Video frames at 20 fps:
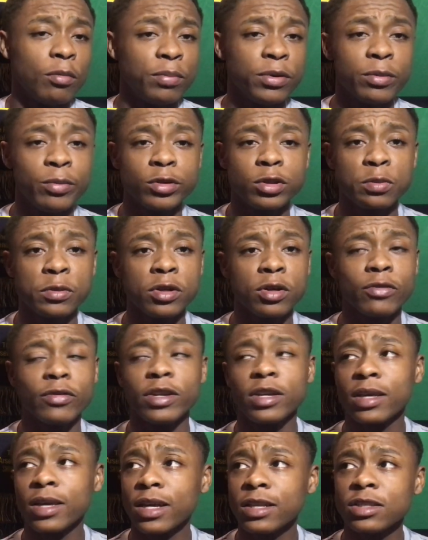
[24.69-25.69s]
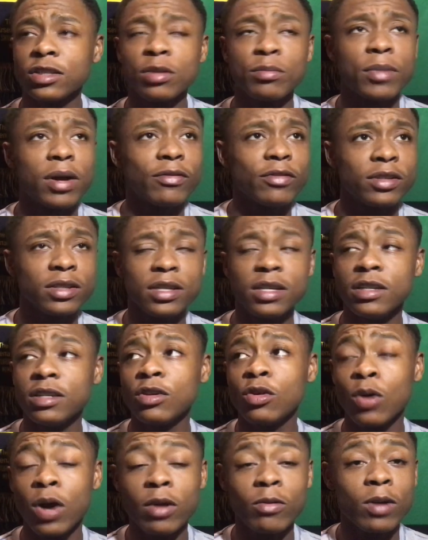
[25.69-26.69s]
People speak of Nketiah,
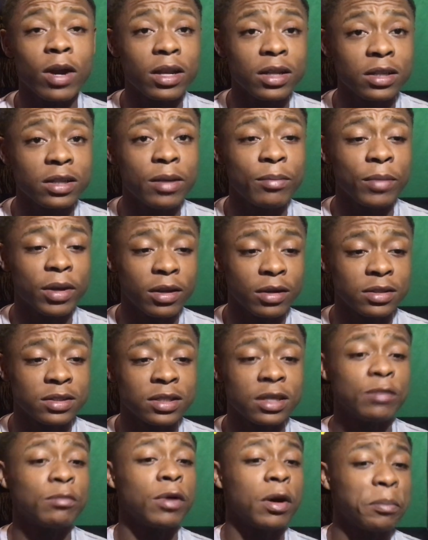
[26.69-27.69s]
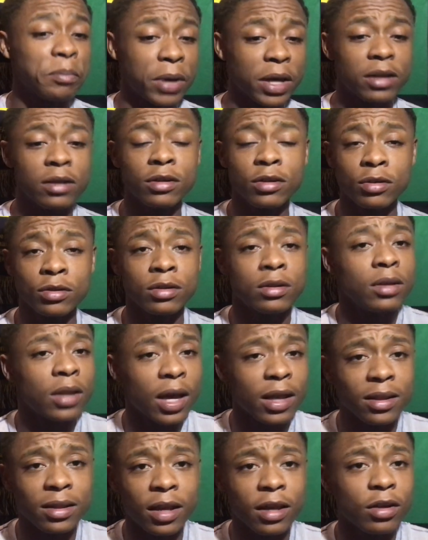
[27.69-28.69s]
Mavididi, quite rightly, them man are sick. But Balogun,
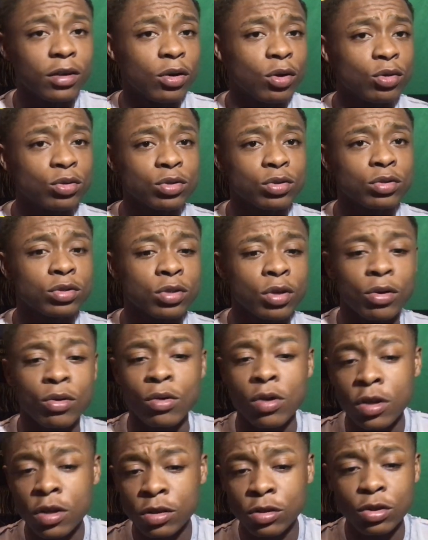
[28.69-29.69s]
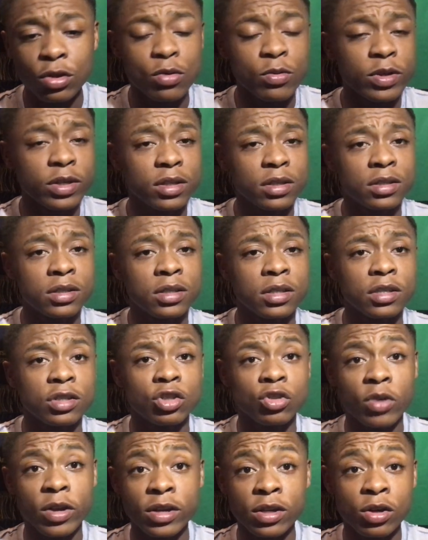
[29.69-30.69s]
like 10 goals or so, doing his ting.
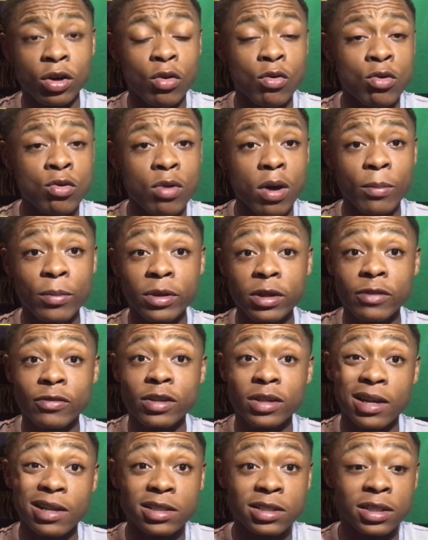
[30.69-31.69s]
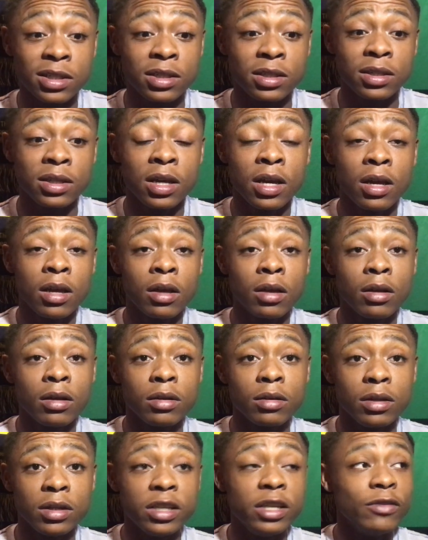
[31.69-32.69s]
Trey Cole, who I believe can actually
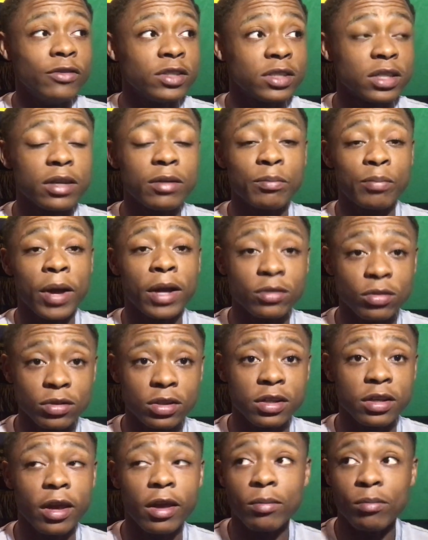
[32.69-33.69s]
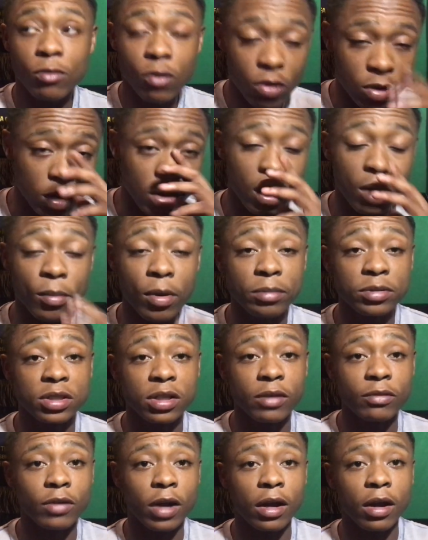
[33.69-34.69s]
leave his impact on the game more and come up
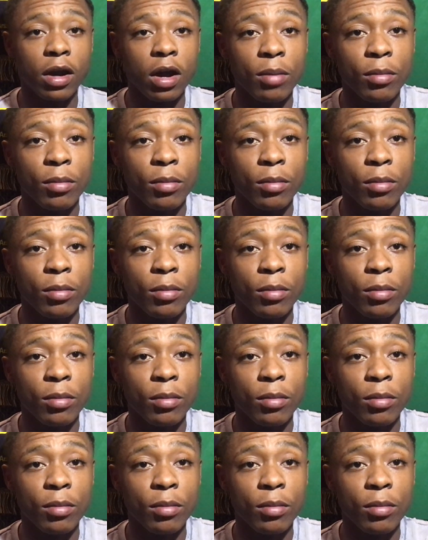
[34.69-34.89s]
several